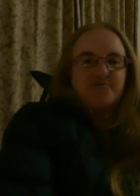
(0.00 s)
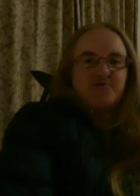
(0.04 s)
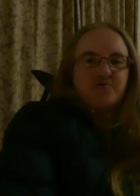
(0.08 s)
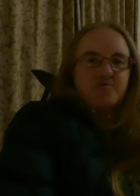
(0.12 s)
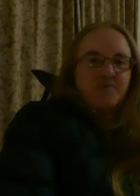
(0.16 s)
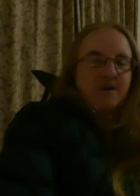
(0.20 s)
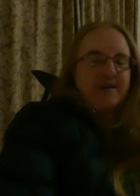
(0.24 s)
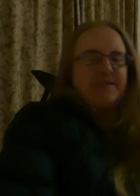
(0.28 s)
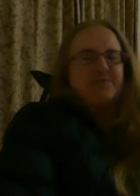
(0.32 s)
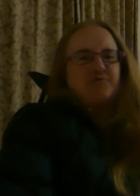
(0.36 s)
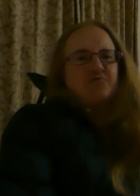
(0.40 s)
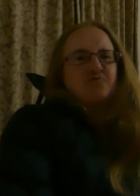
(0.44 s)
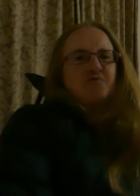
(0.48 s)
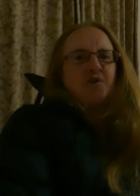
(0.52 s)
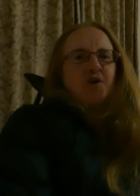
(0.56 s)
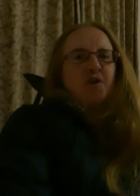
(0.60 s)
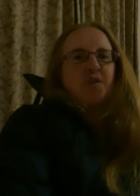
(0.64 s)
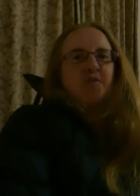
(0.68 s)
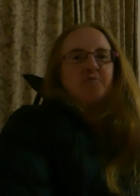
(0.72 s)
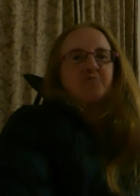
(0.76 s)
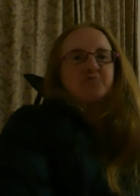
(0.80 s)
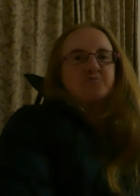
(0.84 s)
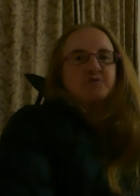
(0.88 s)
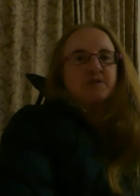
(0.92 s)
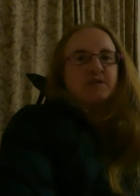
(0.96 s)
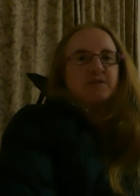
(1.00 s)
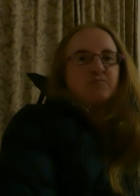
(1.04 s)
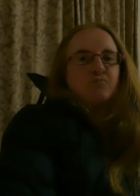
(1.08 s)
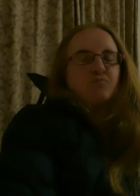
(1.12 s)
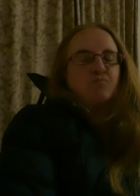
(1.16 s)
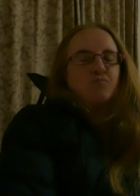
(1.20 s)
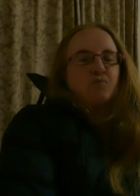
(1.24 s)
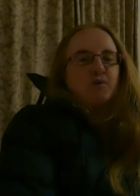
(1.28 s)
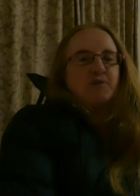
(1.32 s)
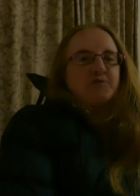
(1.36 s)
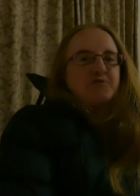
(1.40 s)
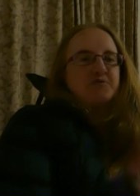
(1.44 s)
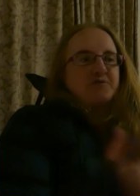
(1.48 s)
craterology,
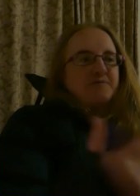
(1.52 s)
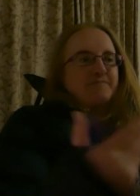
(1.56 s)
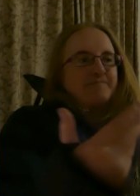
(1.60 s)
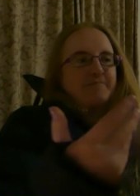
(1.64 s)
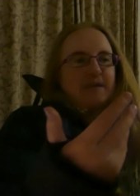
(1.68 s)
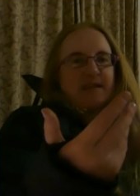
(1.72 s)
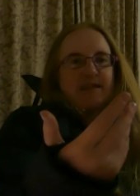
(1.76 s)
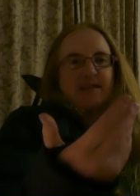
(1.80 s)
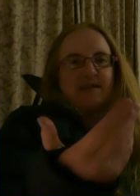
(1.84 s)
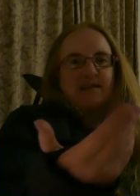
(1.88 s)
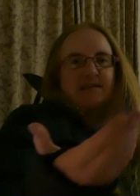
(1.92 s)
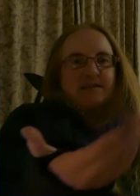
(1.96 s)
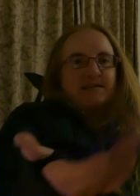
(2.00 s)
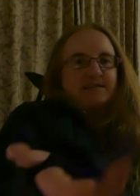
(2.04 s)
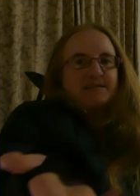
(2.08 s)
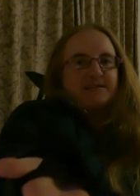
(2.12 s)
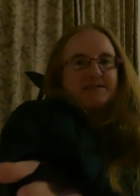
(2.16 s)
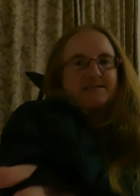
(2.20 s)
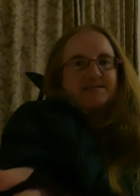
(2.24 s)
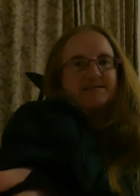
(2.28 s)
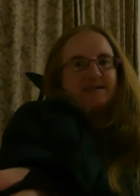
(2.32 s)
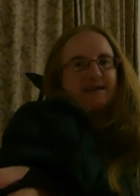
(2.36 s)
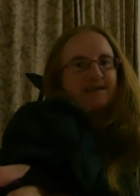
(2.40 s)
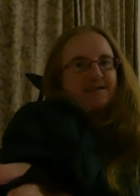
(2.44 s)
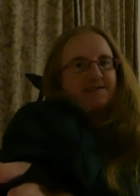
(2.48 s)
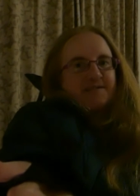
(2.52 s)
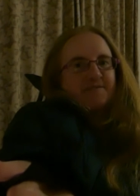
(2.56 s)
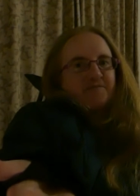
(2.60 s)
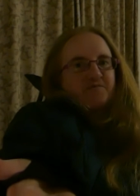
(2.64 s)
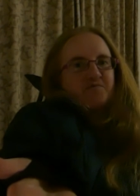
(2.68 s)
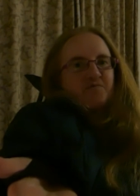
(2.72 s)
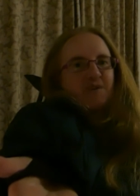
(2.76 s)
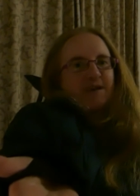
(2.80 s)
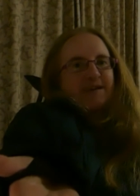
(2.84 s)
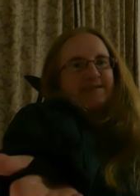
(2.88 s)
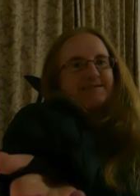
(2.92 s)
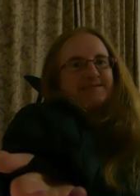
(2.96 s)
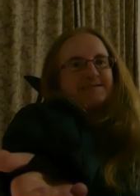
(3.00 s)
which is basically the study of
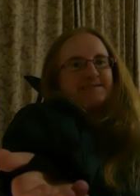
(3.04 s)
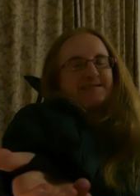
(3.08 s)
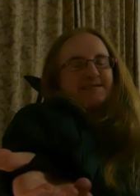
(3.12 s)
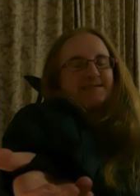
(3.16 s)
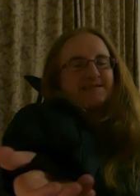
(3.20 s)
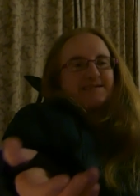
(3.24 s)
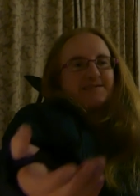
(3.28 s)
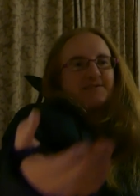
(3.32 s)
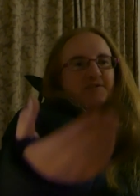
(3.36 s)
craters,